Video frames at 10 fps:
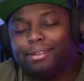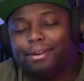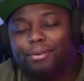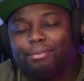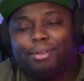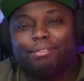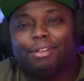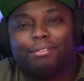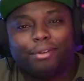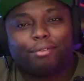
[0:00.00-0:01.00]
They don't
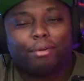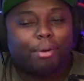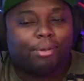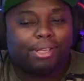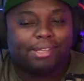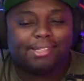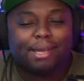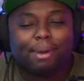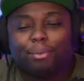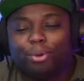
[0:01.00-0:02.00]
even look remotely the
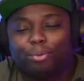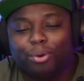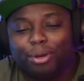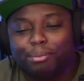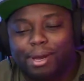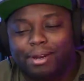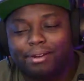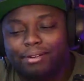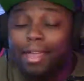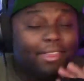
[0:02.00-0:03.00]
same. I wouldn't worry about
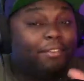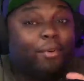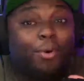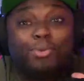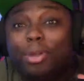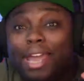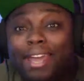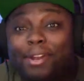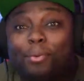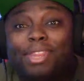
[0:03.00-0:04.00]
it. Then of course we
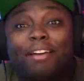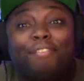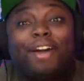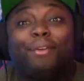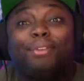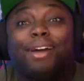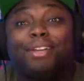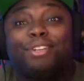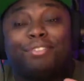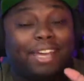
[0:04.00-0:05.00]
end with that final
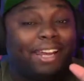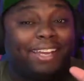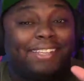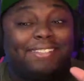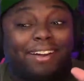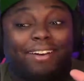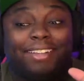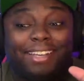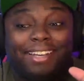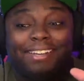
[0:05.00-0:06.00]
touch of Anakin's
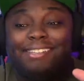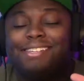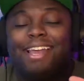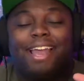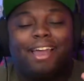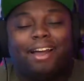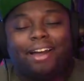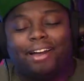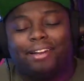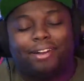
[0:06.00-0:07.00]
dark deeds,
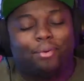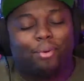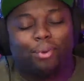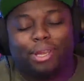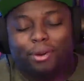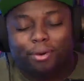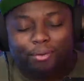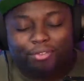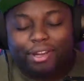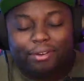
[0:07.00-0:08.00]
and we
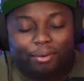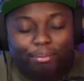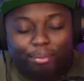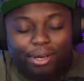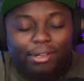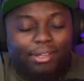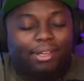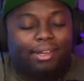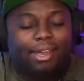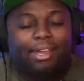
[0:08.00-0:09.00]
hear Vader
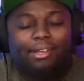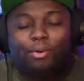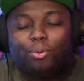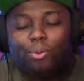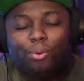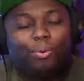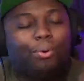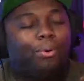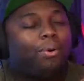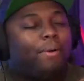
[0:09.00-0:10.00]
breathing, and whew!